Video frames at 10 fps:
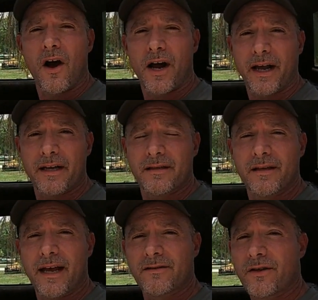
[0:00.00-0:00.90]
All right, guys,
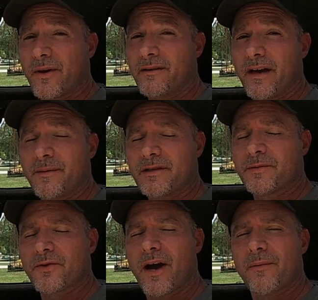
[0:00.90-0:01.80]
now's a great time to
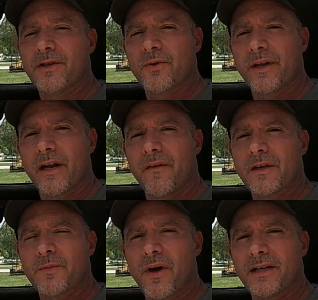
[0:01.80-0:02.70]
subscribe and join in on
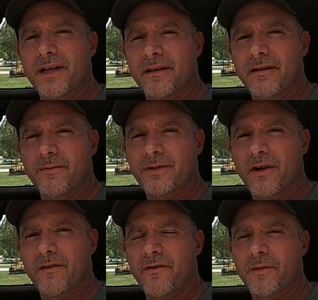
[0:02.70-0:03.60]
this project. We're
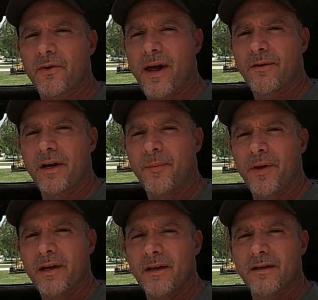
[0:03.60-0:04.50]
starting from the ground up.
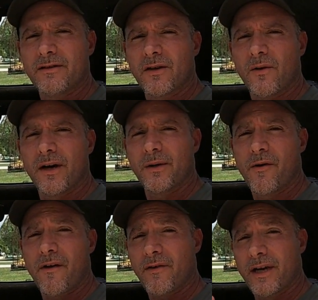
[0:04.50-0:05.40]
So do
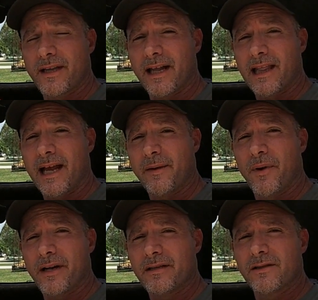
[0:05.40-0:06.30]
me a favor, hit that like
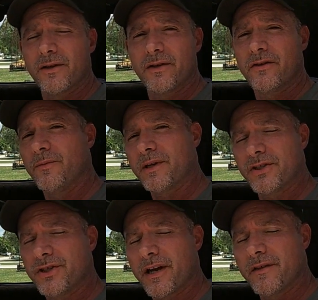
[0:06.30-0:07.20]
button so YouTube can
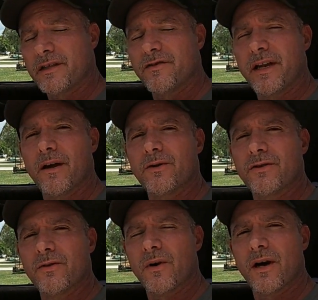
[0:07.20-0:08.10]
share these videos
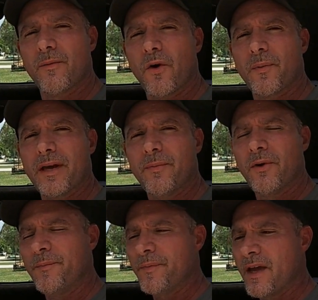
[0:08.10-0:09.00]
to more
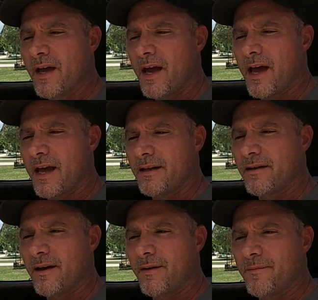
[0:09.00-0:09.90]
people. And
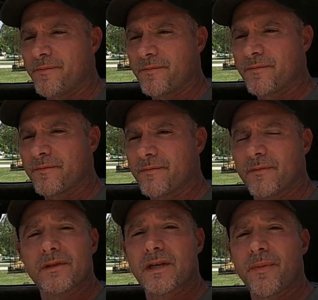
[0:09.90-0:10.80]

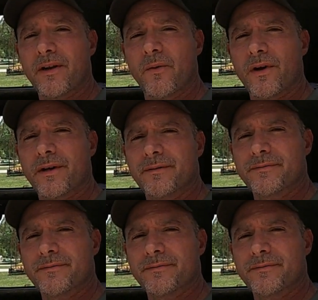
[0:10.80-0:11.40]
let's get back to work.